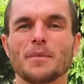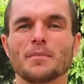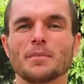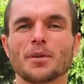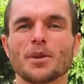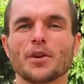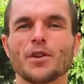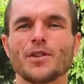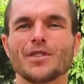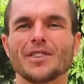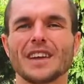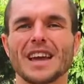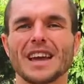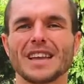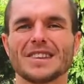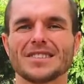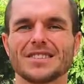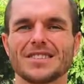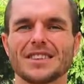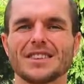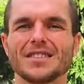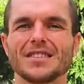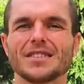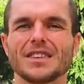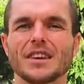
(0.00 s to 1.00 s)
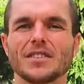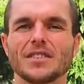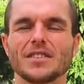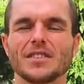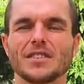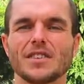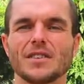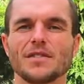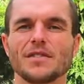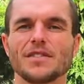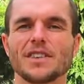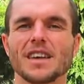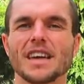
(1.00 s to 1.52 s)
improves insulin
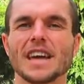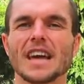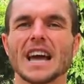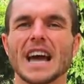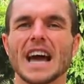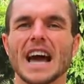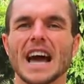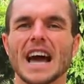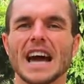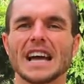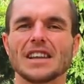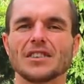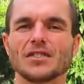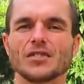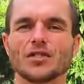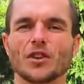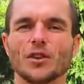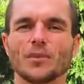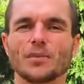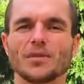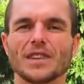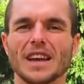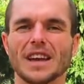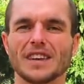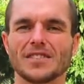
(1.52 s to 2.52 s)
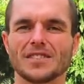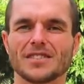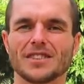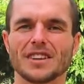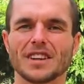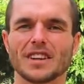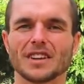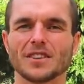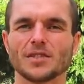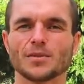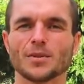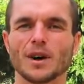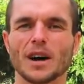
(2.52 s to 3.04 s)
sensitivity and drops
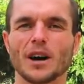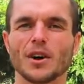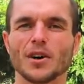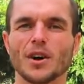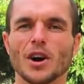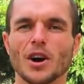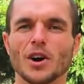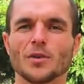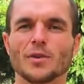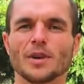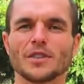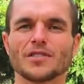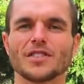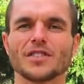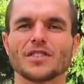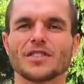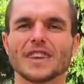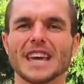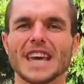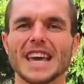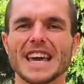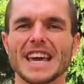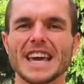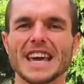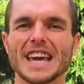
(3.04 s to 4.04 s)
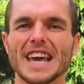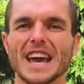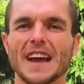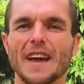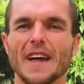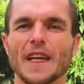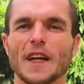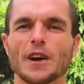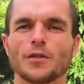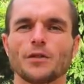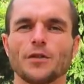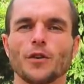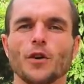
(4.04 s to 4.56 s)
insulin as well, which is key
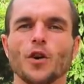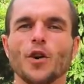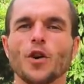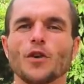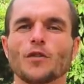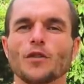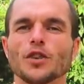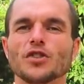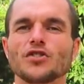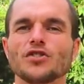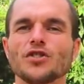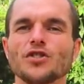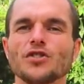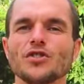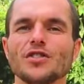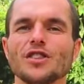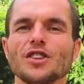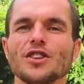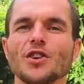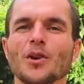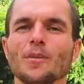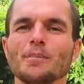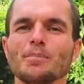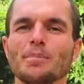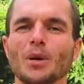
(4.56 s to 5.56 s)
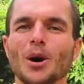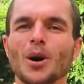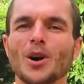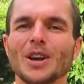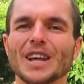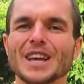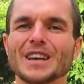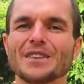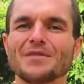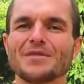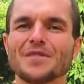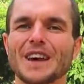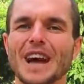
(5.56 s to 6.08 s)
for reducing your
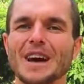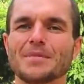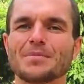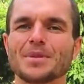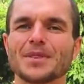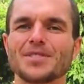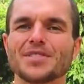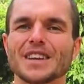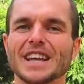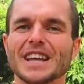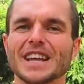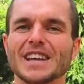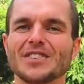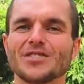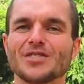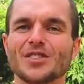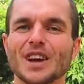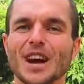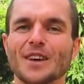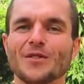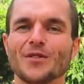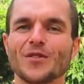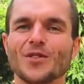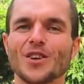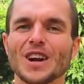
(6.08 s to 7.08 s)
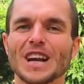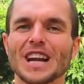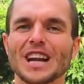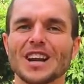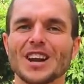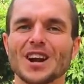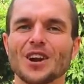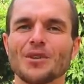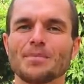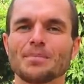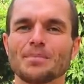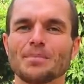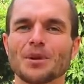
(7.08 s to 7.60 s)
body fat percentage. You have really
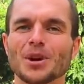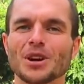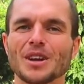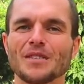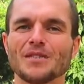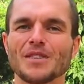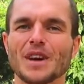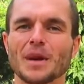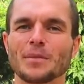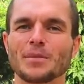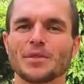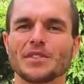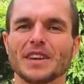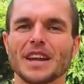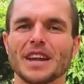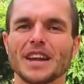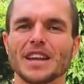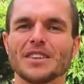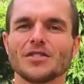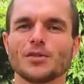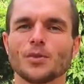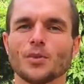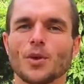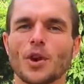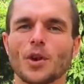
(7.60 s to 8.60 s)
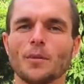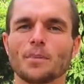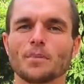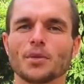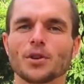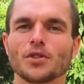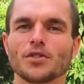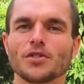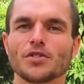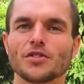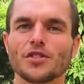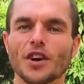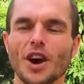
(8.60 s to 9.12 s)
low body fat percentage while
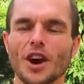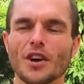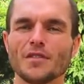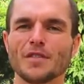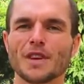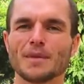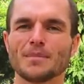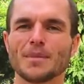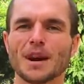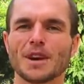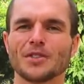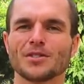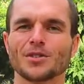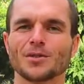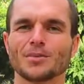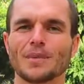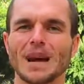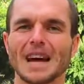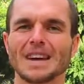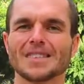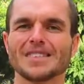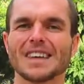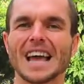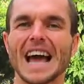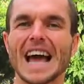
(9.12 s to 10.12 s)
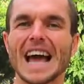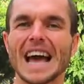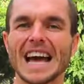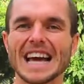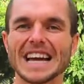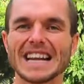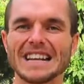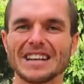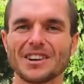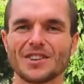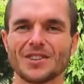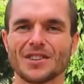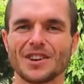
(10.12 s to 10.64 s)
preserving muscle mass
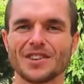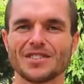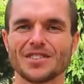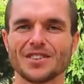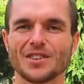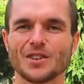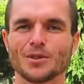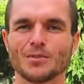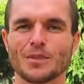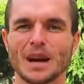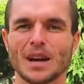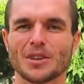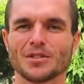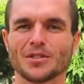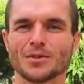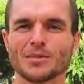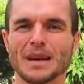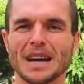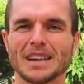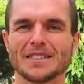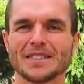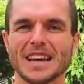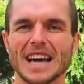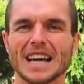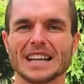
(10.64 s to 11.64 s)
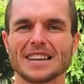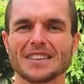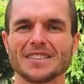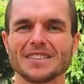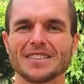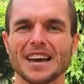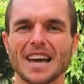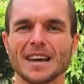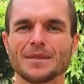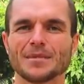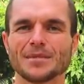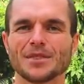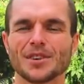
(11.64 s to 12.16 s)
and increasing your muscle mass at the
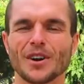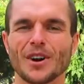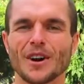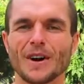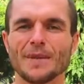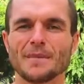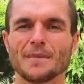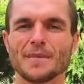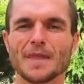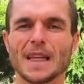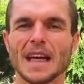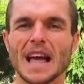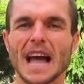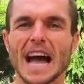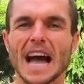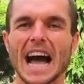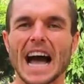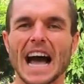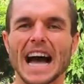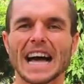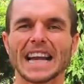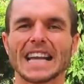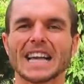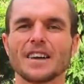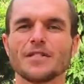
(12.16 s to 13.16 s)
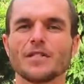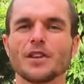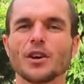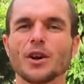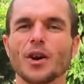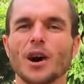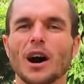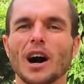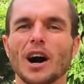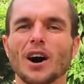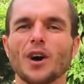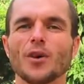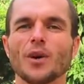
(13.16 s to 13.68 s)
same time and giving you
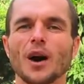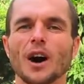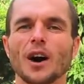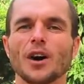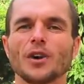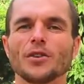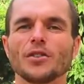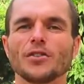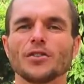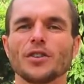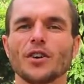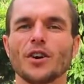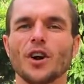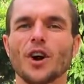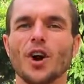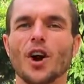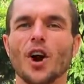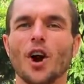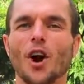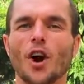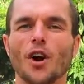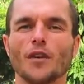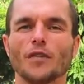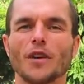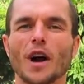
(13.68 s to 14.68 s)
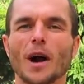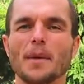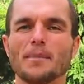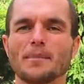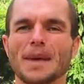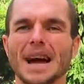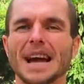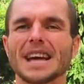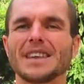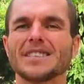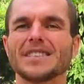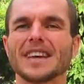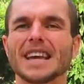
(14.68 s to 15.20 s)
a whole host of
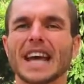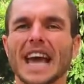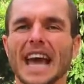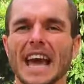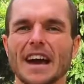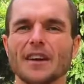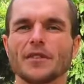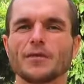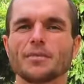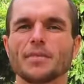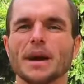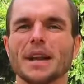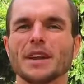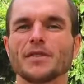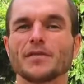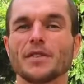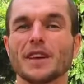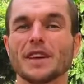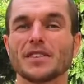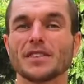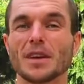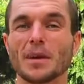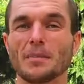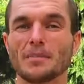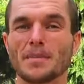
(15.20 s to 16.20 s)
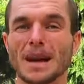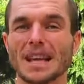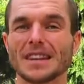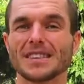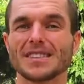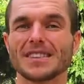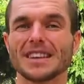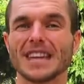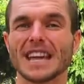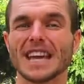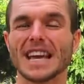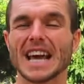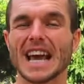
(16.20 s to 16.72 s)
amazing health benefits
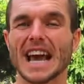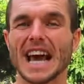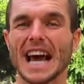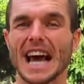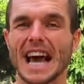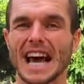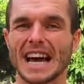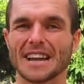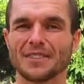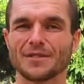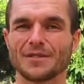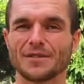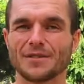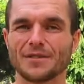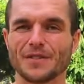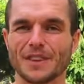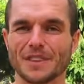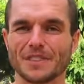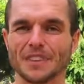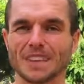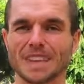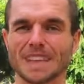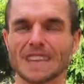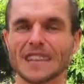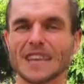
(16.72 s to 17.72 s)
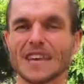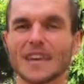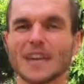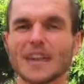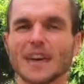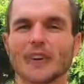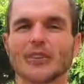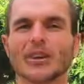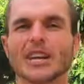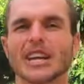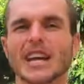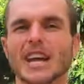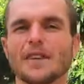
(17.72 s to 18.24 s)
mentally and physically.
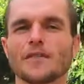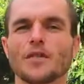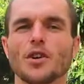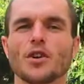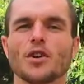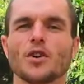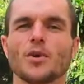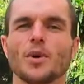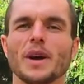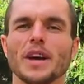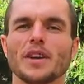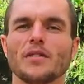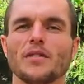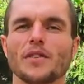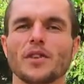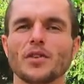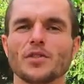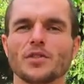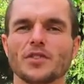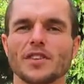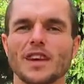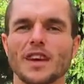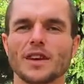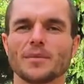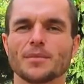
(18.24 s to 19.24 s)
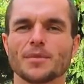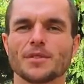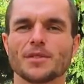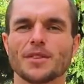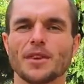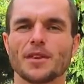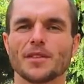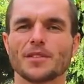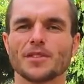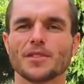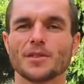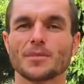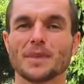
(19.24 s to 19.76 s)
So I'm gonna give you a quick few tips
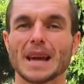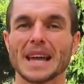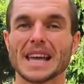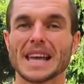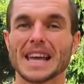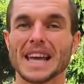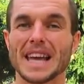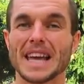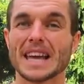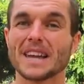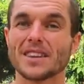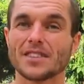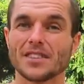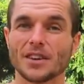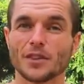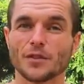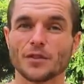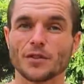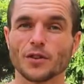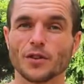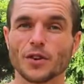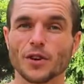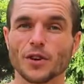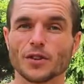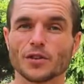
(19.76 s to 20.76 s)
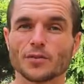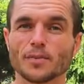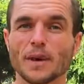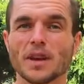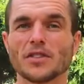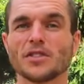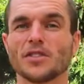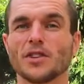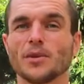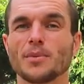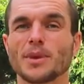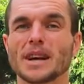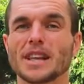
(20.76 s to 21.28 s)
to make it easier for you,
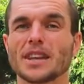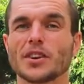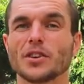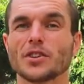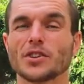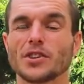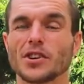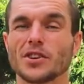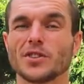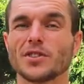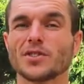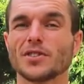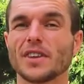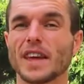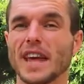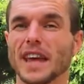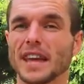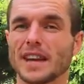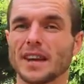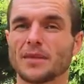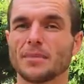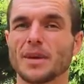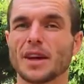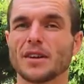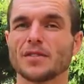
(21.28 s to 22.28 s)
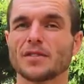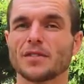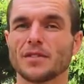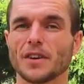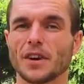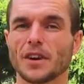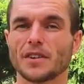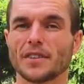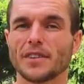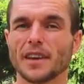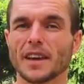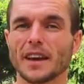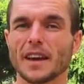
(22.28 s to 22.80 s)
especially when you're new to intermittent
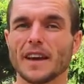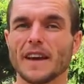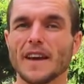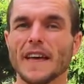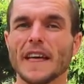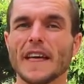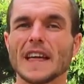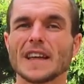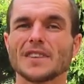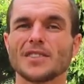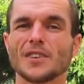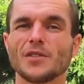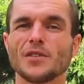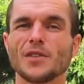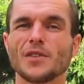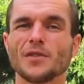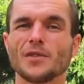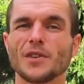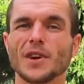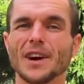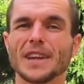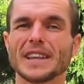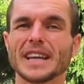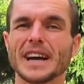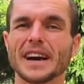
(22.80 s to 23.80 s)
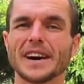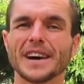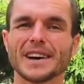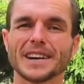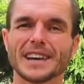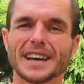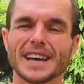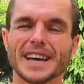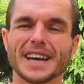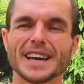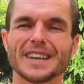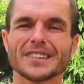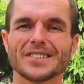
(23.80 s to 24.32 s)
fasting. So if you find that
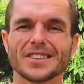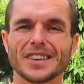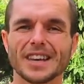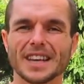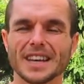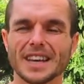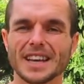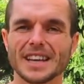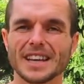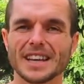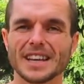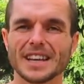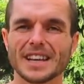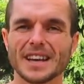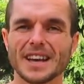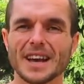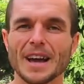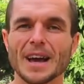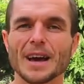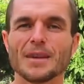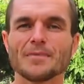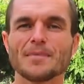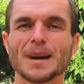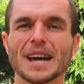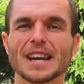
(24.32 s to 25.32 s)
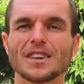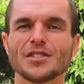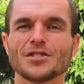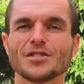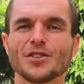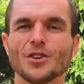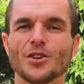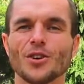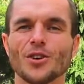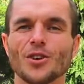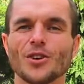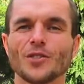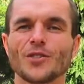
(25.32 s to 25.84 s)
hunger is kicking in, Make
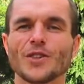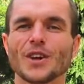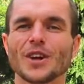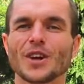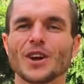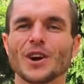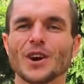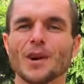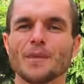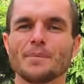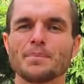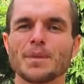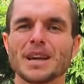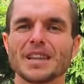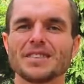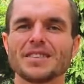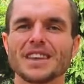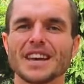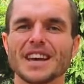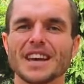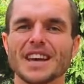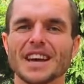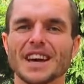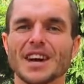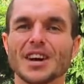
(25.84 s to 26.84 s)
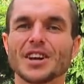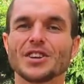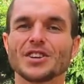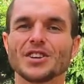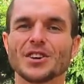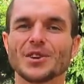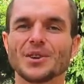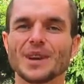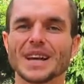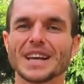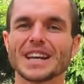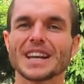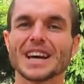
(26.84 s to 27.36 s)
sure that you are busy
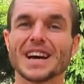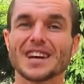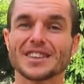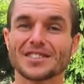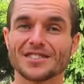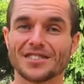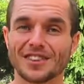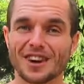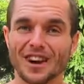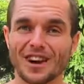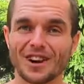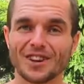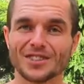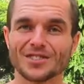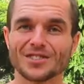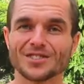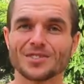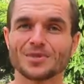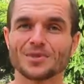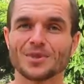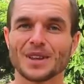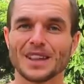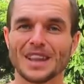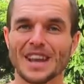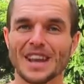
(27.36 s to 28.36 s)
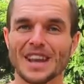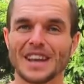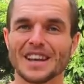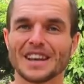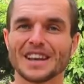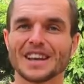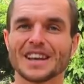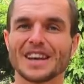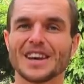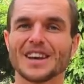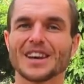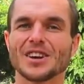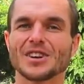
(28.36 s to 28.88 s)
doing tasks
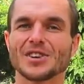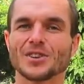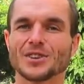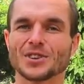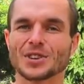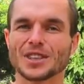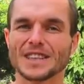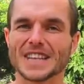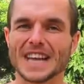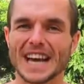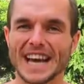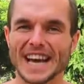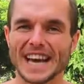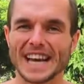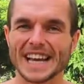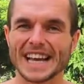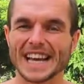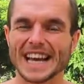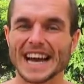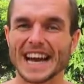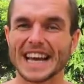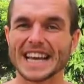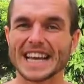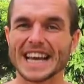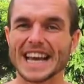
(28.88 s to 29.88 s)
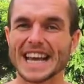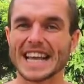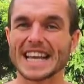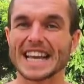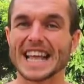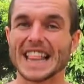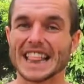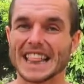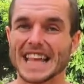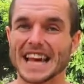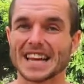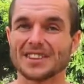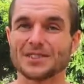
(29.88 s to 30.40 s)
within your day and in
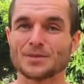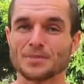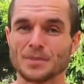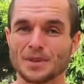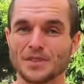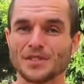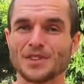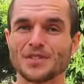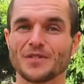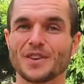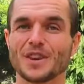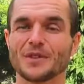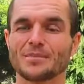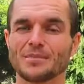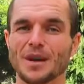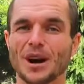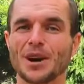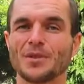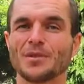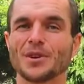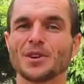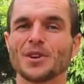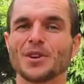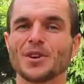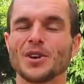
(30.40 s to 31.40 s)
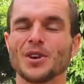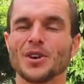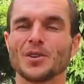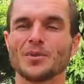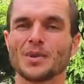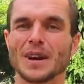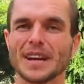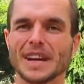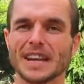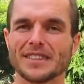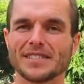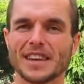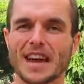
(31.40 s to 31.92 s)
that specific moment
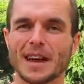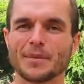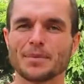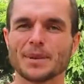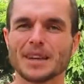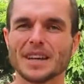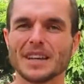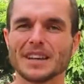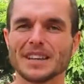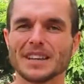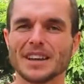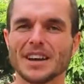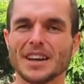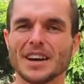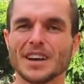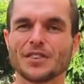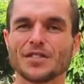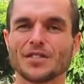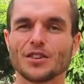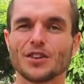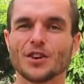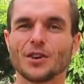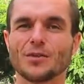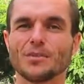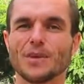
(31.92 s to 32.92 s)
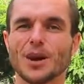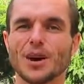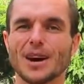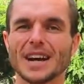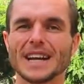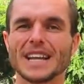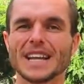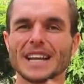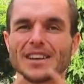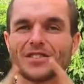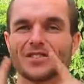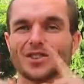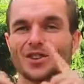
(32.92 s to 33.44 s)
when it's happening so your
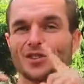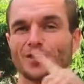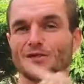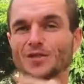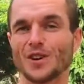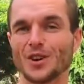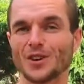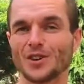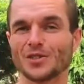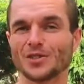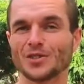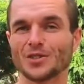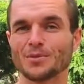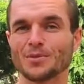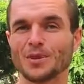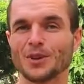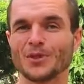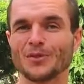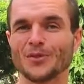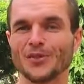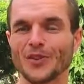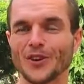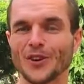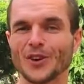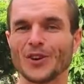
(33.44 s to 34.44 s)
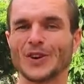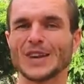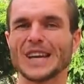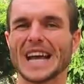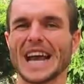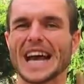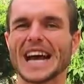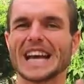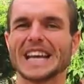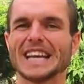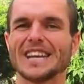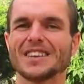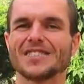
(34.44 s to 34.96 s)
mind is not focused upon food
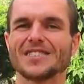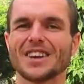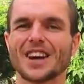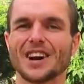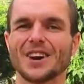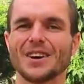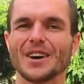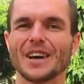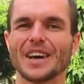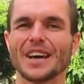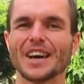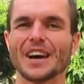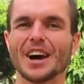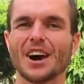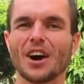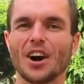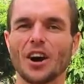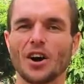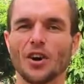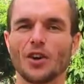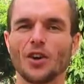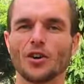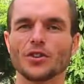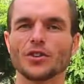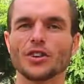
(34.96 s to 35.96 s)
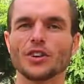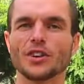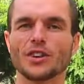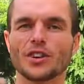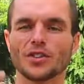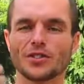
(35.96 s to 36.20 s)
and is going on